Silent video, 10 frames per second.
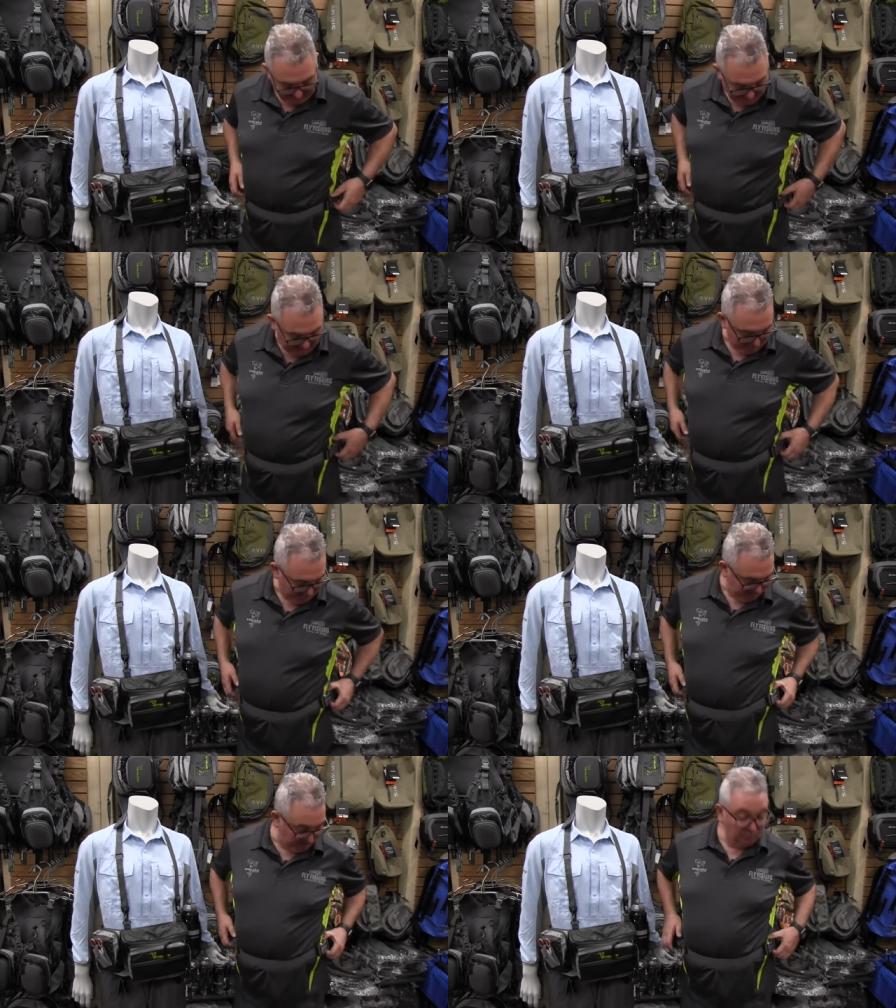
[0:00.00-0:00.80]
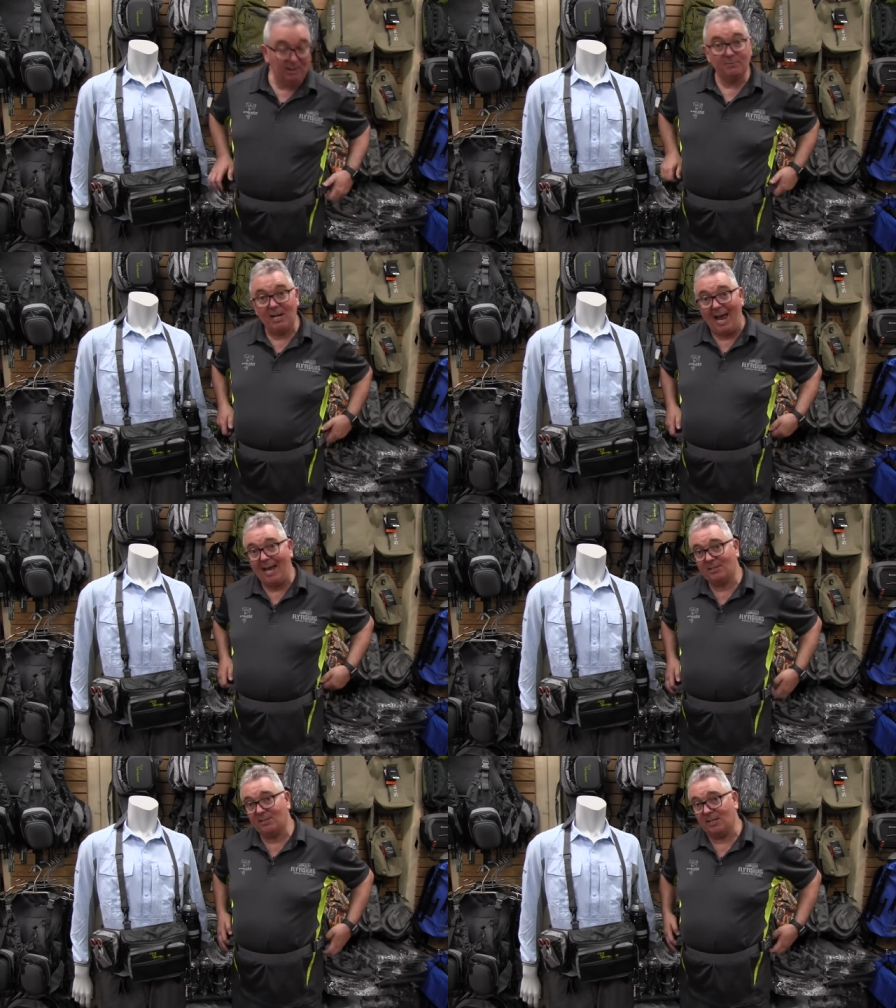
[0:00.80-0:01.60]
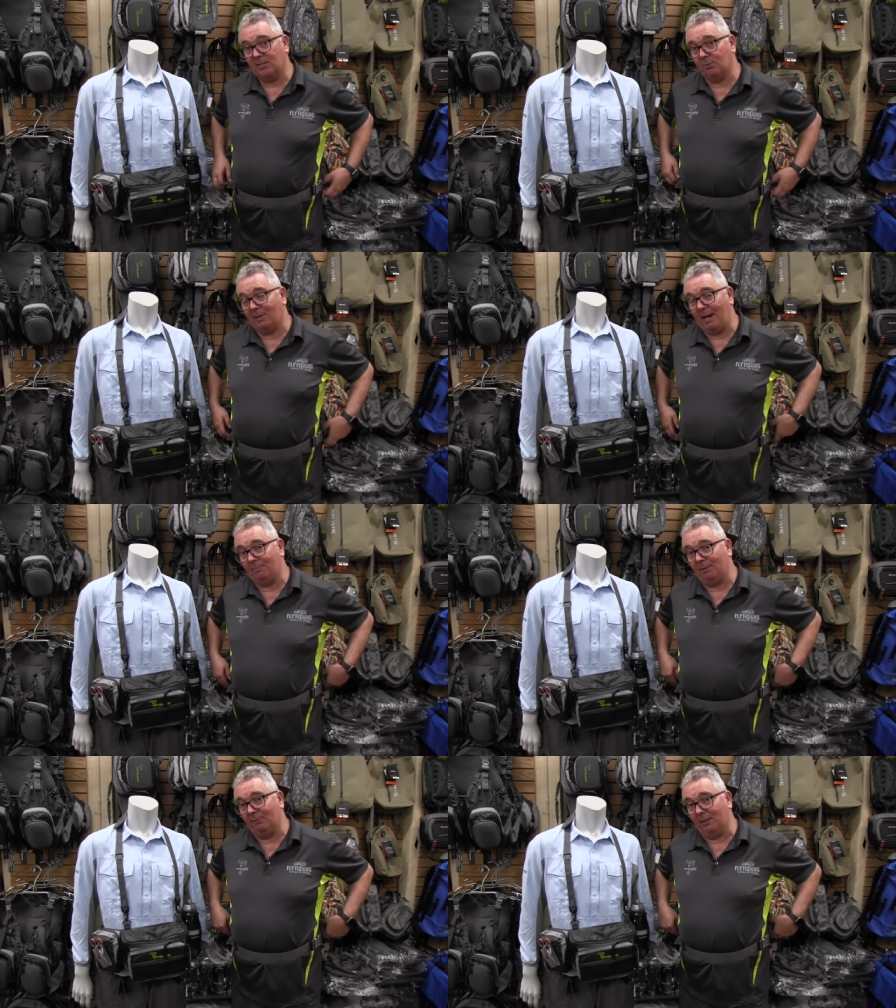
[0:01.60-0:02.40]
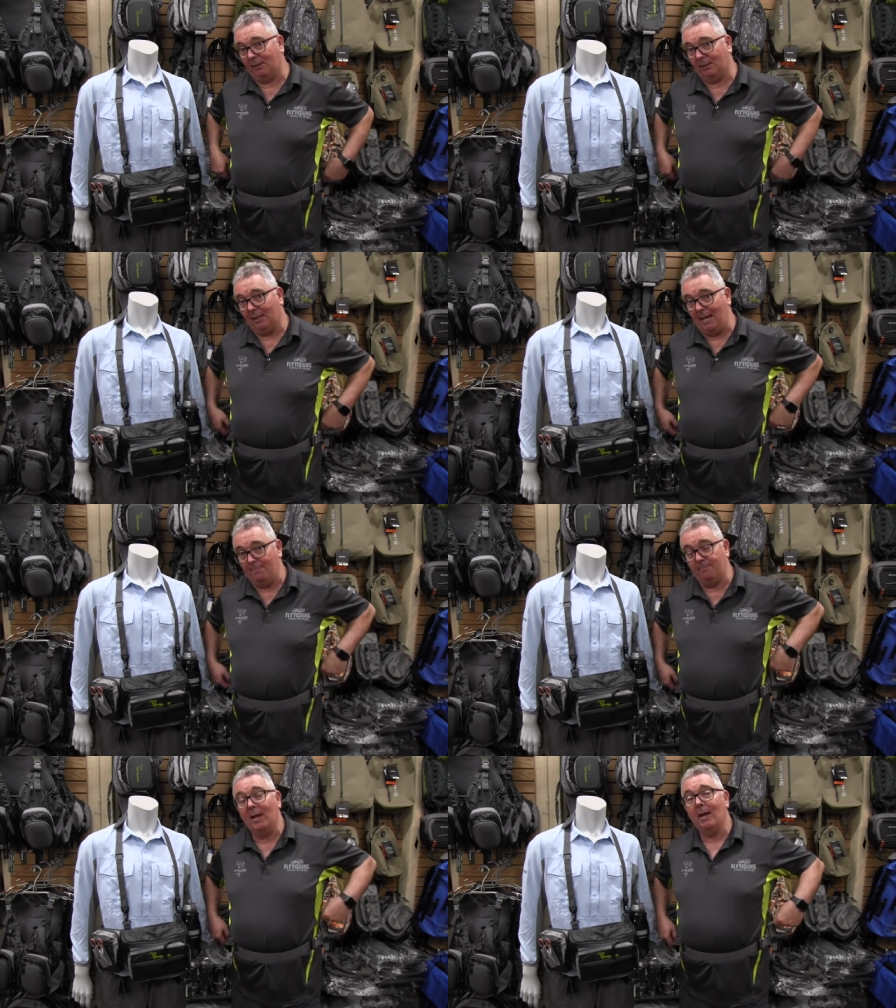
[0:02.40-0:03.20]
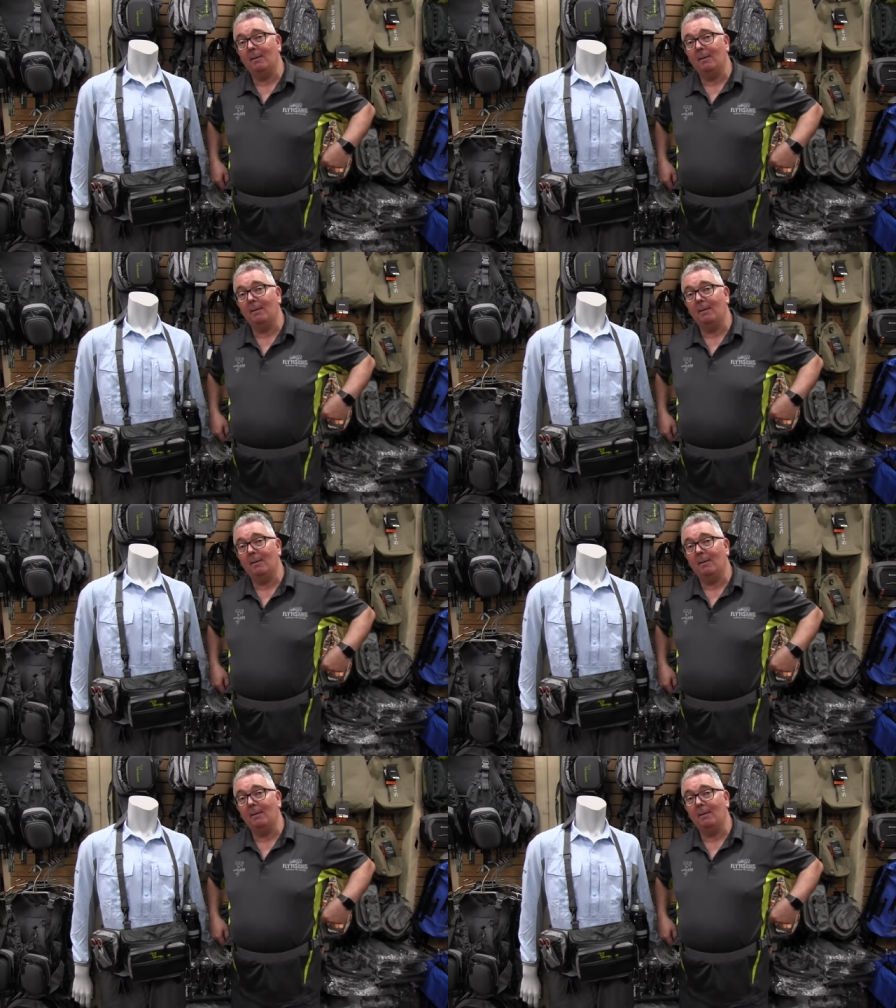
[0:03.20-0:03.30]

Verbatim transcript: uh, but it still gives you access to a couple of little um,